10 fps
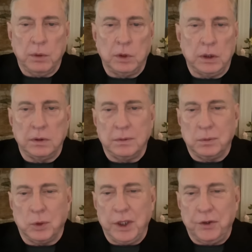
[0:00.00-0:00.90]
Well,
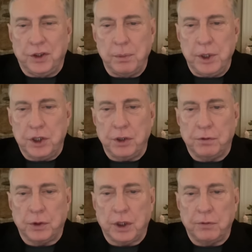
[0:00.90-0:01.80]
what is the mission
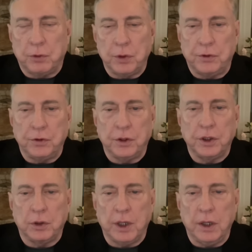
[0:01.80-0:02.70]
for our forces on
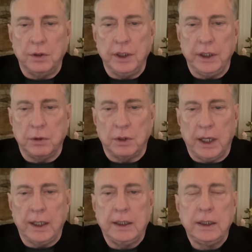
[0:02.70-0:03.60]
the ground in
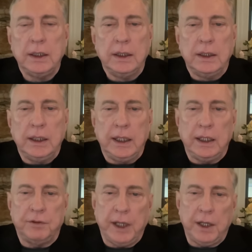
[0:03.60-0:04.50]
Iraq
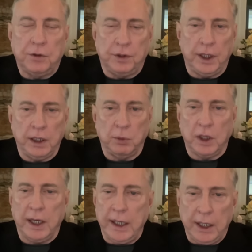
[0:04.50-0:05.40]
and Afghanistan? And
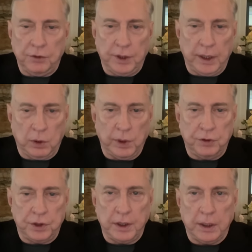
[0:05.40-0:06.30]
when I asked that
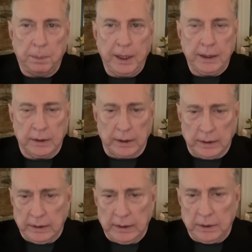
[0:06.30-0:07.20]
question in the Pentagon,
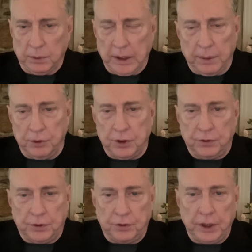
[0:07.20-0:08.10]
when I was
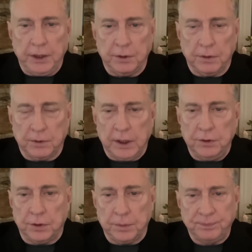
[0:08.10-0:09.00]
just a senior
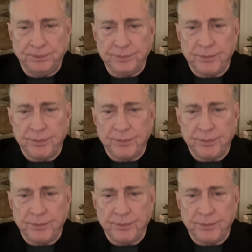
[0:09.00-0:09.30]
advisor,